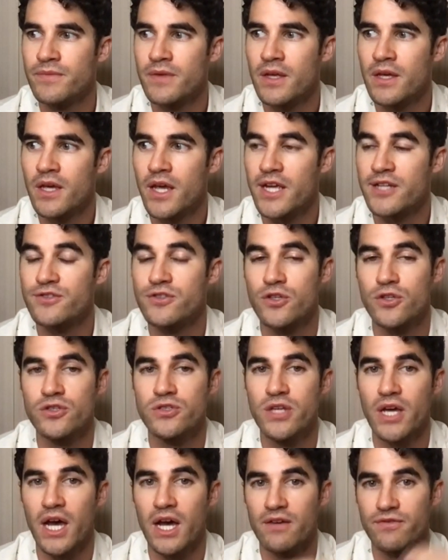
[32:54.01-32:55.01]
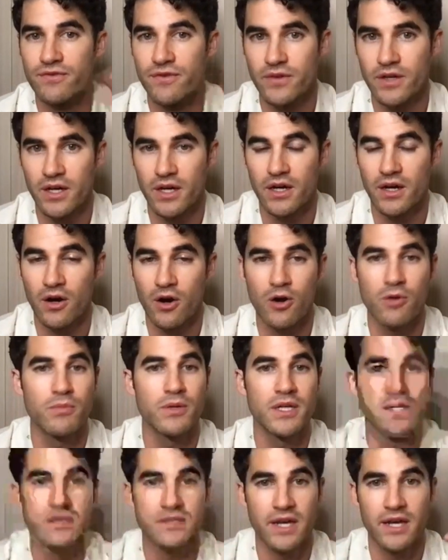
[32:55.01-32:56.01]
It's good to have
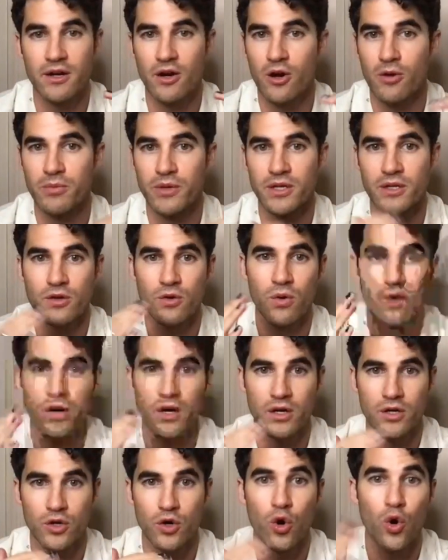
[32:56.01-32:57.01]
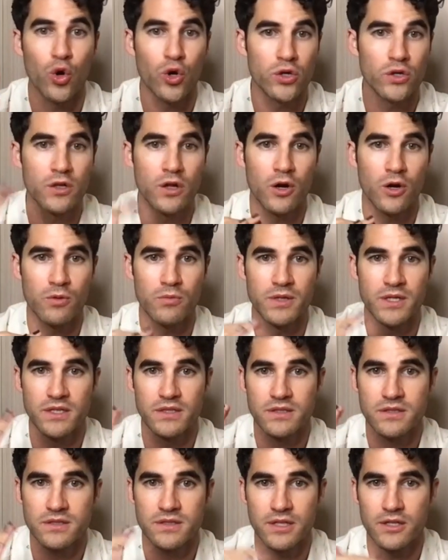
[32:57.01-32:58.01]
tight harmony, choral
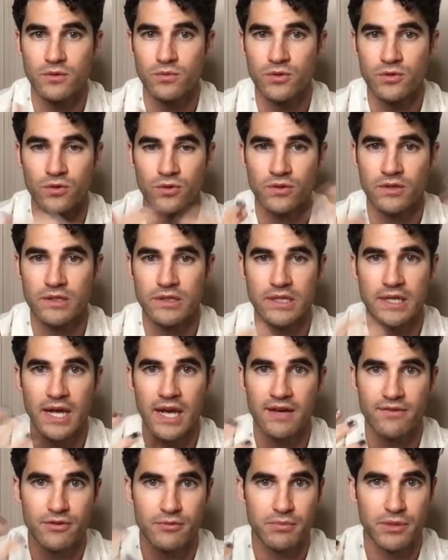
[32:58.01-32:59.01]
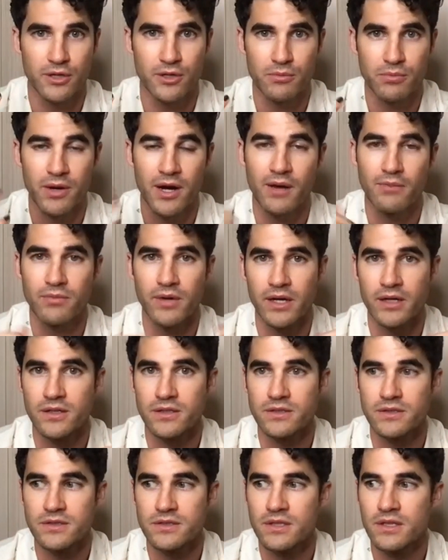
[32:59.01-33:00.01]
harmonies that you wouldn't ordinarily have on bigger pop
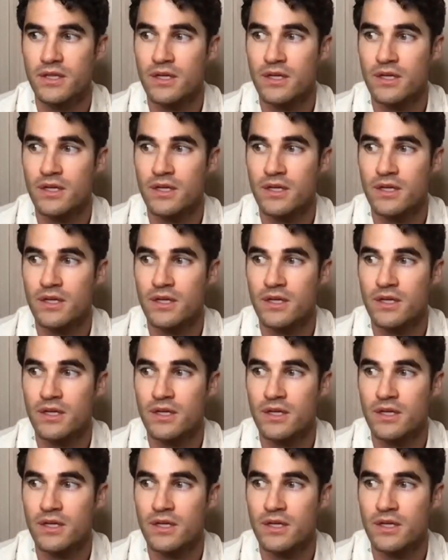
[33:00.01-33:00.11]
records.